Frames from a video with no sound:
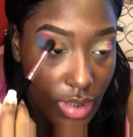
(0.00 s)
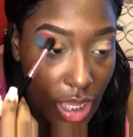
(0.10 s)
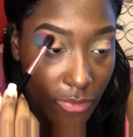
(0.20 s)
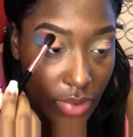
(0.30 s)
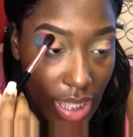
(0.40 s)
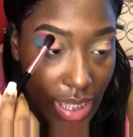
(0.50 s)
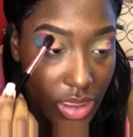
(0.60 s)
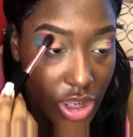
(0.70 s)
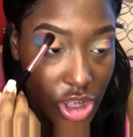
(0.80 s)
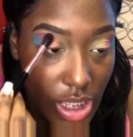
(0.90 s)
I feel like
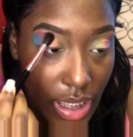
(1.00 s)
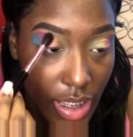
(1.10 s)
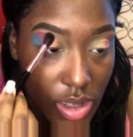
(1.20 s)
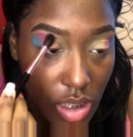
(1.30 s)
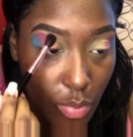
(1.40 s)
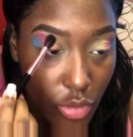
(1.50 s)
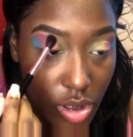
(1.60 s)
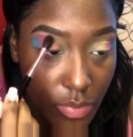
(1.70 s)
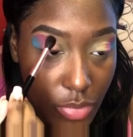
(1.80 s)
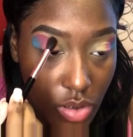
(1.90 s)
the shades are
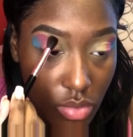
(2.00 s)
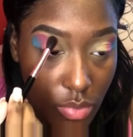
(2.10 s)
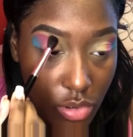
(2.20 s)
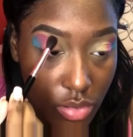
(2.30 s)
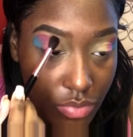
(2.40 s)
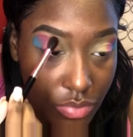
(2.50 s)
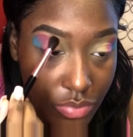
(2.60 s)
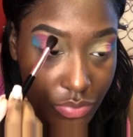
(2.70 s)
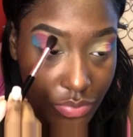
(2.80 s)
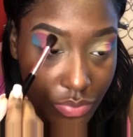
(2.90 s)
pretty buildable,
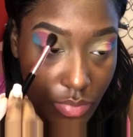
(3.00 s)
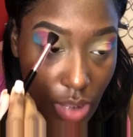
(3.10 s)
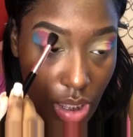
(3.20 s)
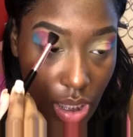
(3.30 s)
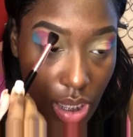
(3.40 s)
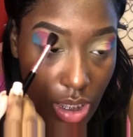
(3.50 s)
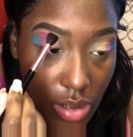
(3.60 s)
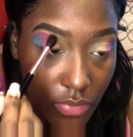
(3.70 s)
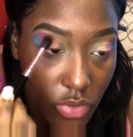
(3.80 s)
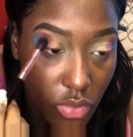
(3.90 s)
and
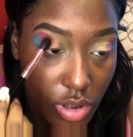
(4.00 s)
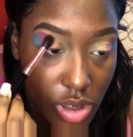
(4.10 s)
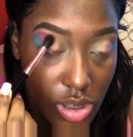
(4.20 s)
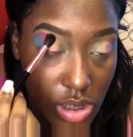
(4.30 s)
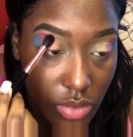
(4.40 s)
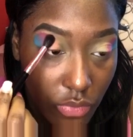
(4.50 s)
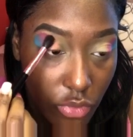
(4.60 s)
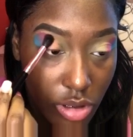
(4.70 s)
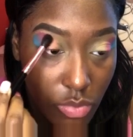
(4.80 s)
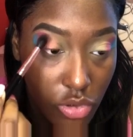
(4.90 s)
of course it's
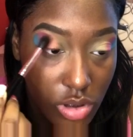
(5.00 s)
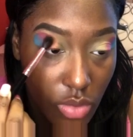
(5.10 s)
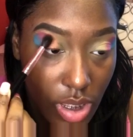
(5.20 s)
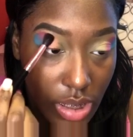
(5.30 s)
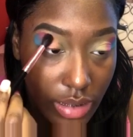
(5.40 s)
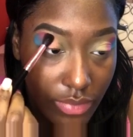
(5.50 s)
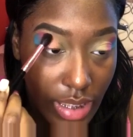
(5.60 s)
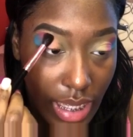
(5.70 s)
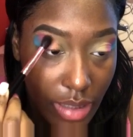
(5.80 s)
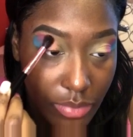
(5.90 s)
affordable, so I love
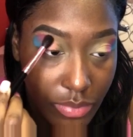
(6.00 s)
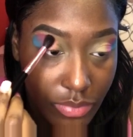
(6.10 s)
that.